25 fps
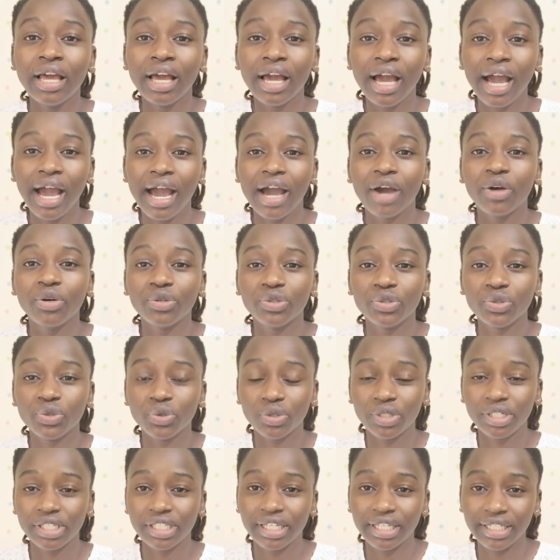how to
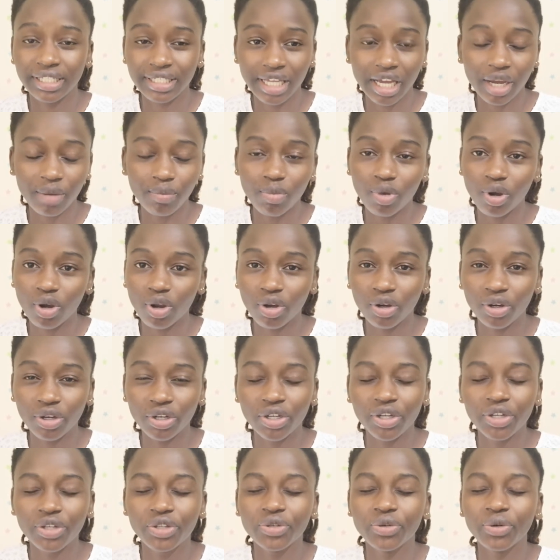create a blog,
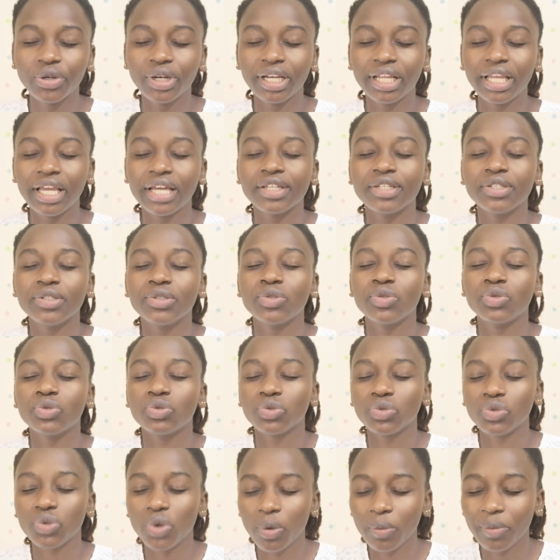you will get
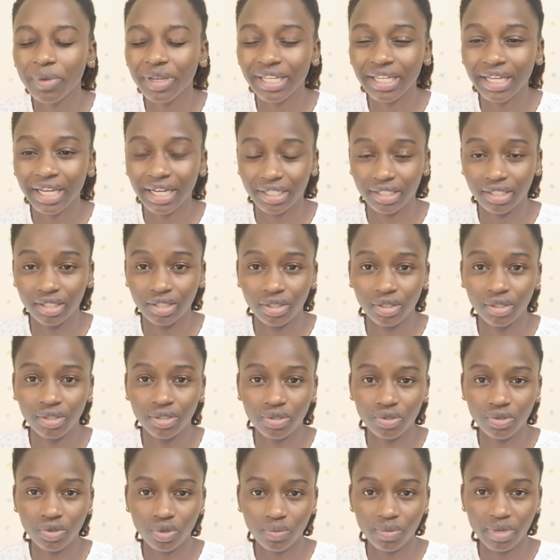so many
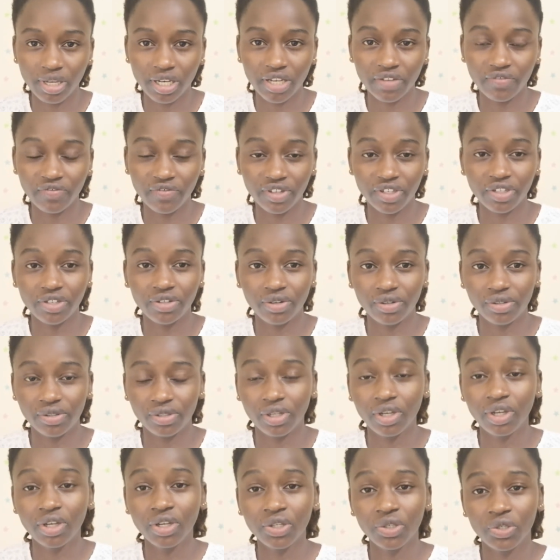articles, so many videos
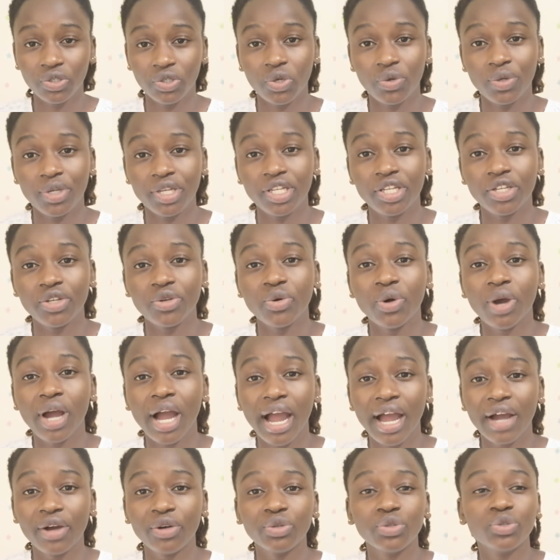showing you
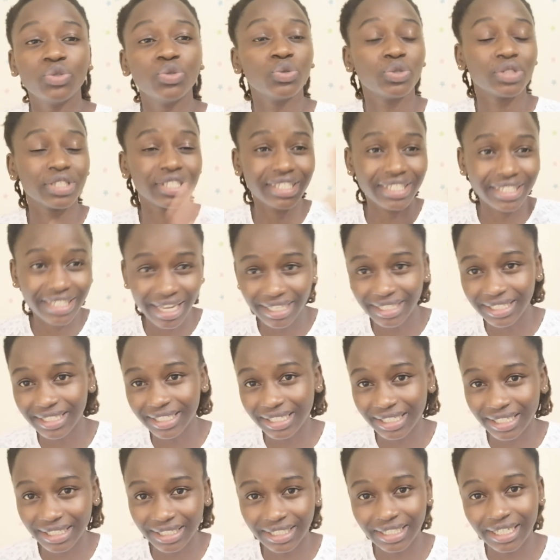how to start
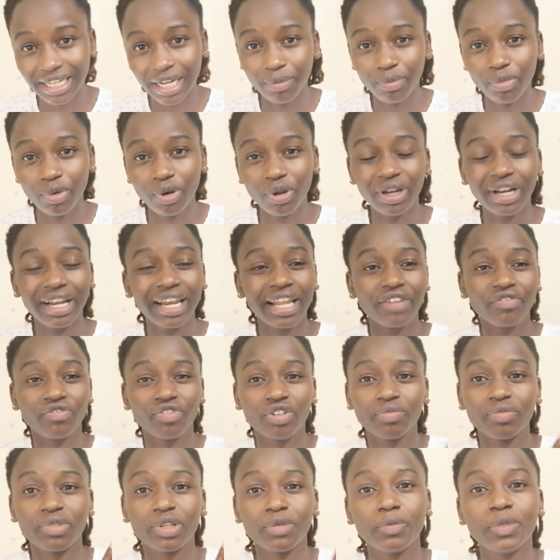creating a blog, like
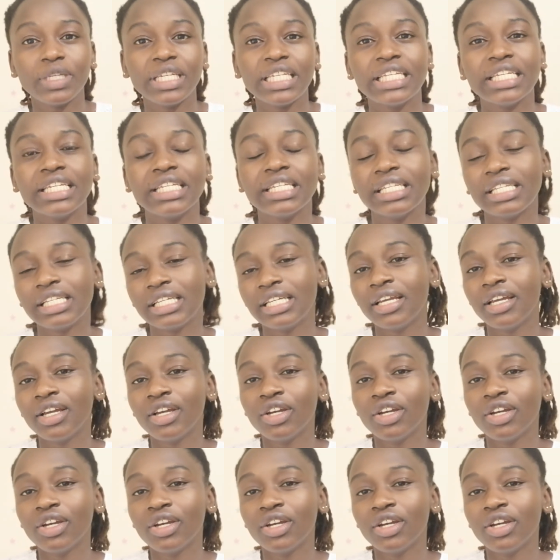from the beginning